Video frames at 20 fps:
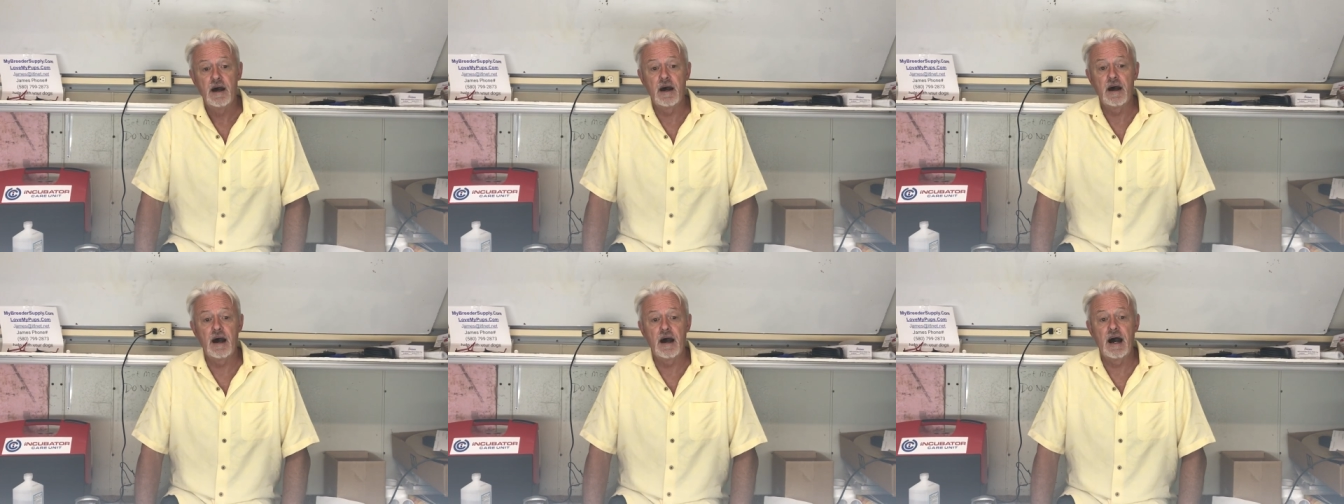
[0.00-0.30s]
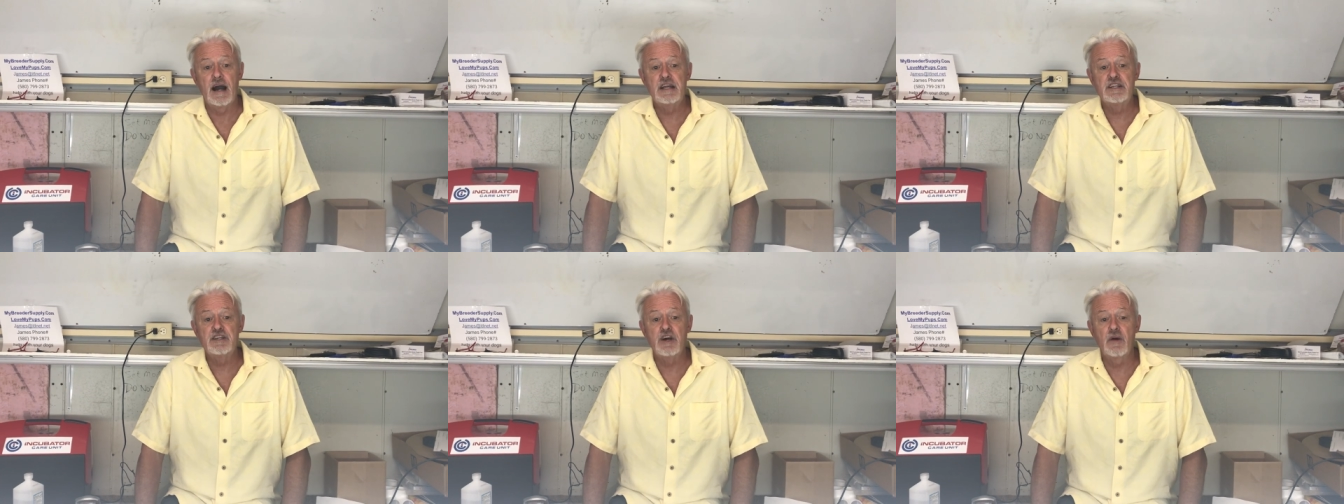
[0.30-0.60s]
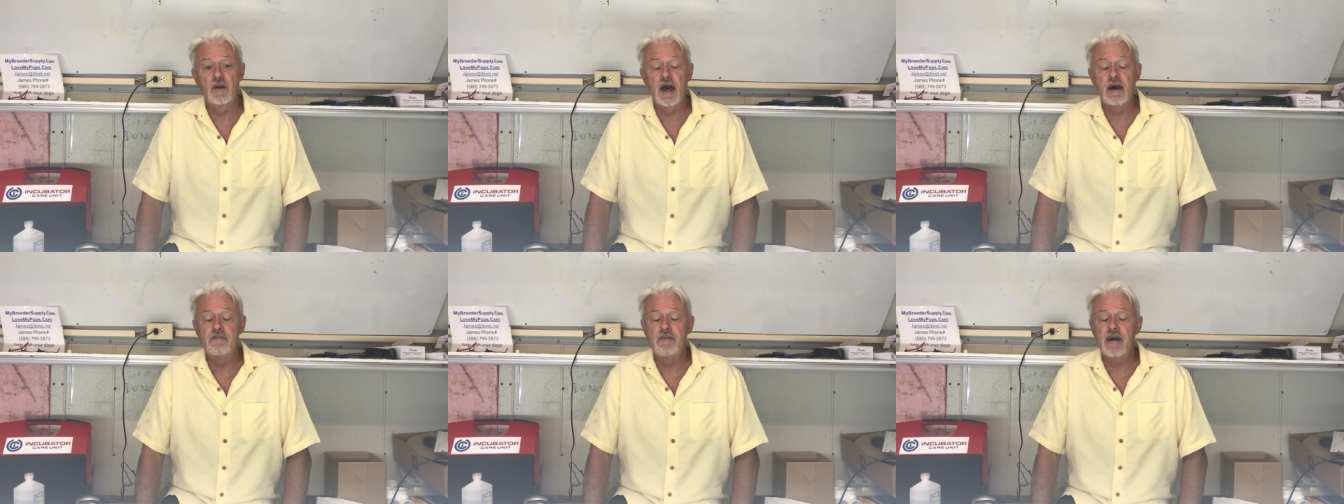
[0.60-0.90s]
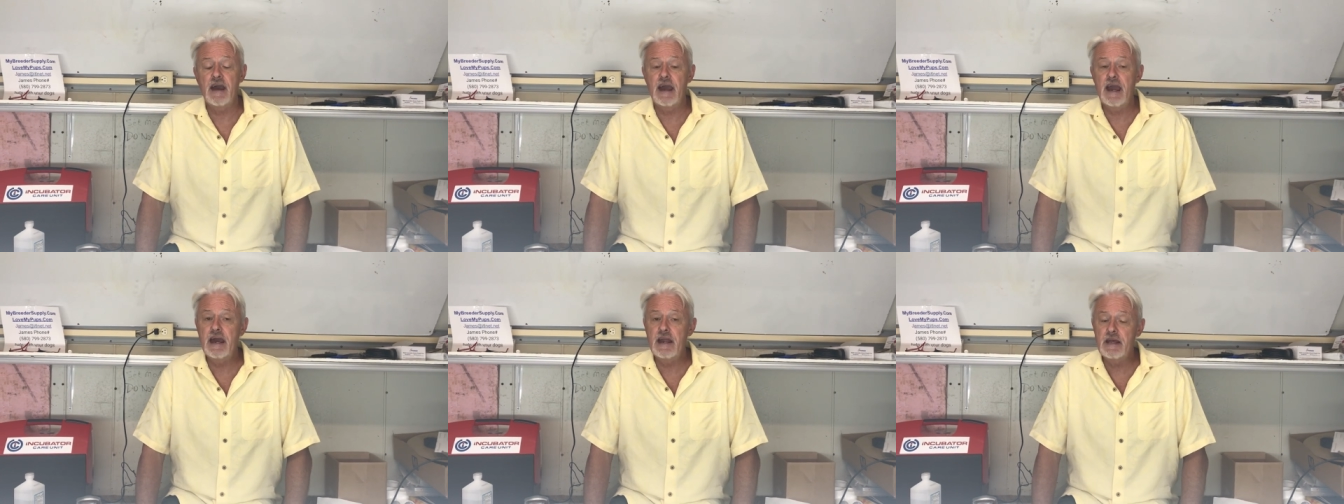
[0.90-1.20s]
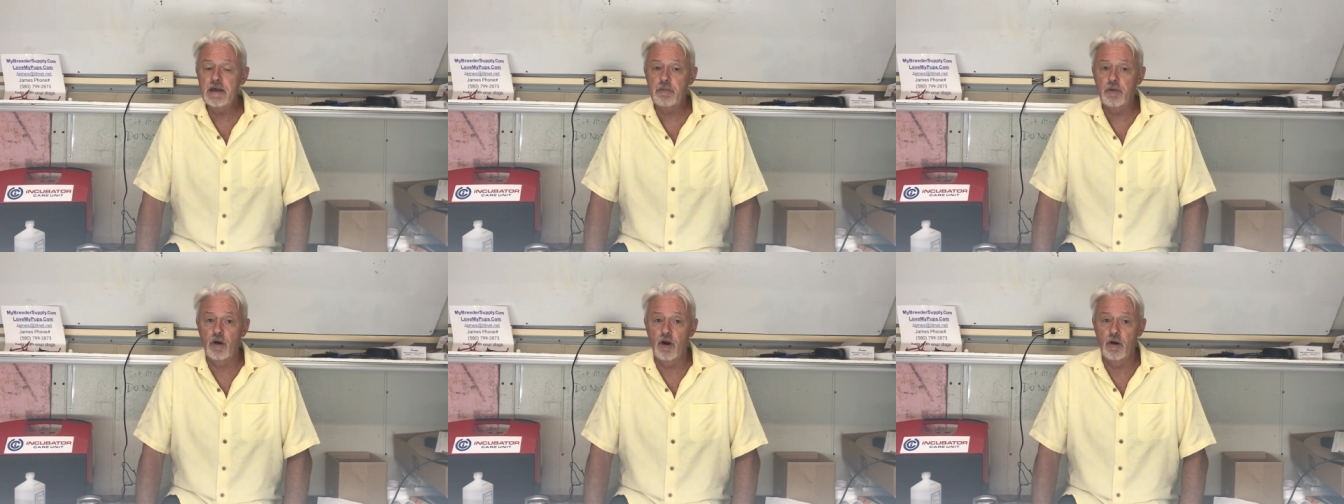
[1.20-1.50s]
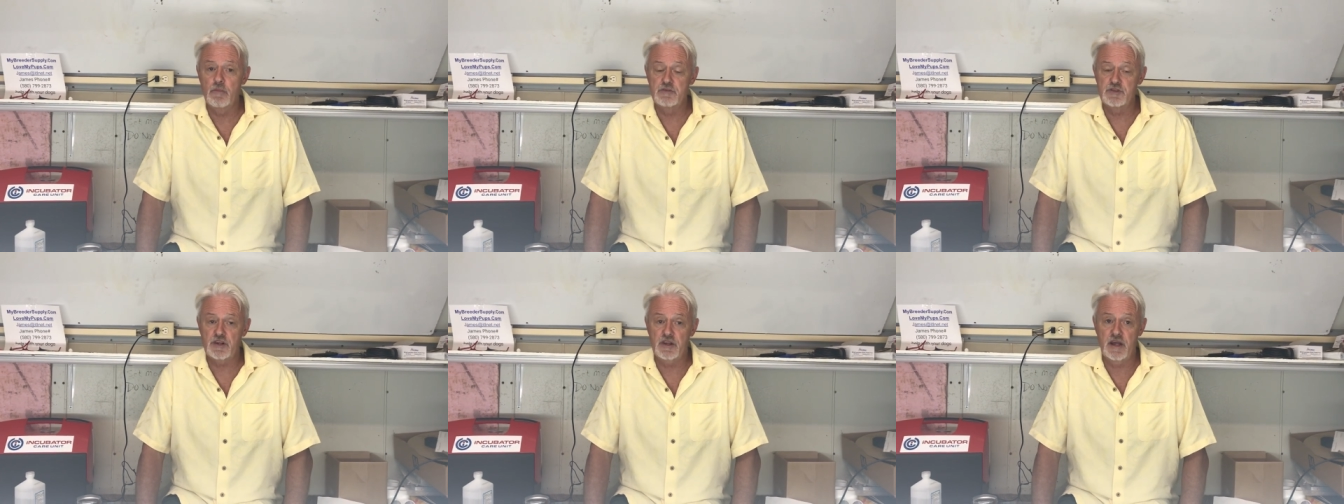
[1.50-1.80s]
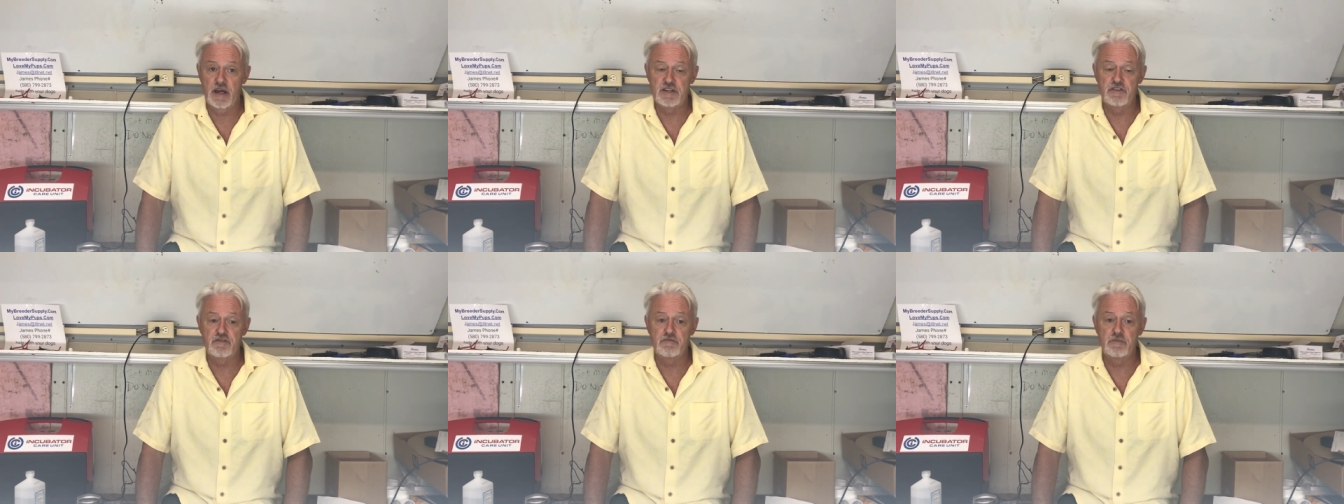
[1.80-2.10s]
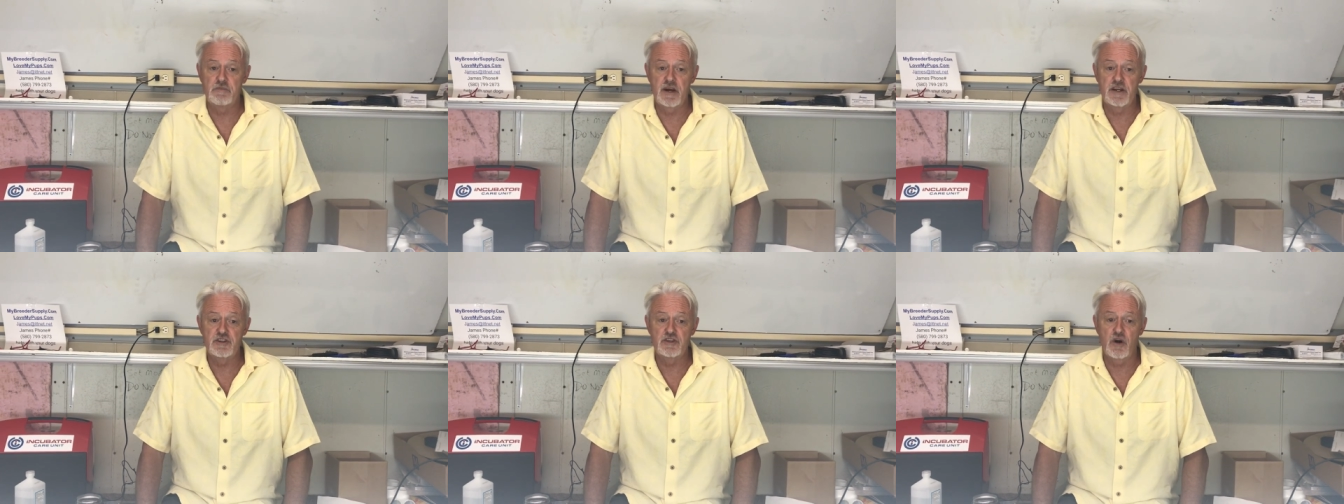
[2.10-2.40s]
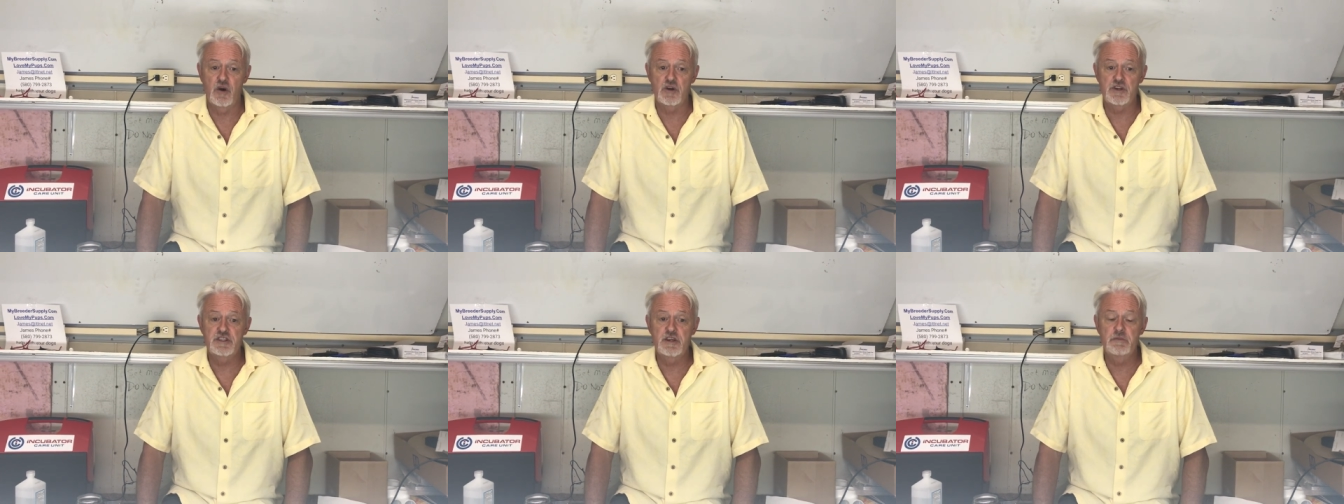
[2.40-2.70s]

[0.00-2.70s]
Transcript: I don't have any problems collecting for my dogs.